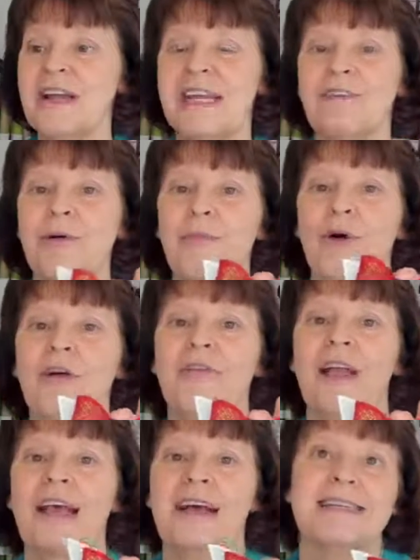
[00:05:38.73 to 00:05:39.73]
to give it more of
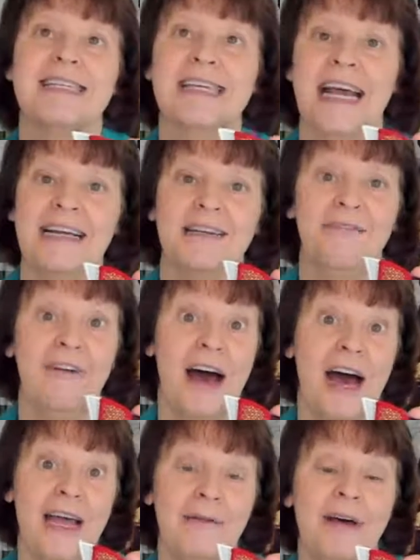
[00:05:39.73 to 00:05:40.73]
like a Santa
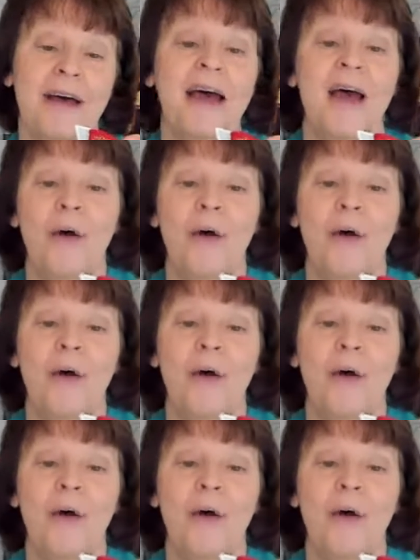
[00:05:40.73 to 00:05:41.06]
vibe